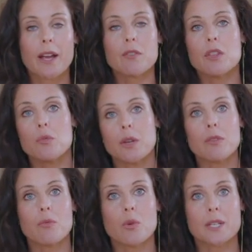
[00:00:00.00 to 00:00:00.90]
Every 3
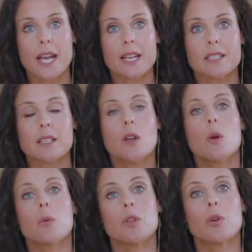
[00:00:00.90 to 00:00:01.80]
to 4 days,
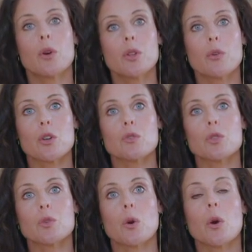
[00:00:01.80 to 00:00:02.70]
when you go to the grocery
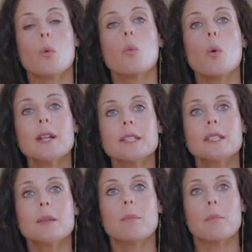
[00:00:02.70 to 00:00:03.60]
store, what's
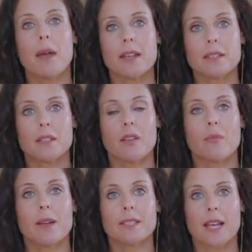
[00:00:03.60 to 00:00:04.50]
the base of
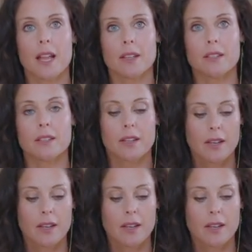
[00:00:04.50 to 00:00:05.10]
my salad?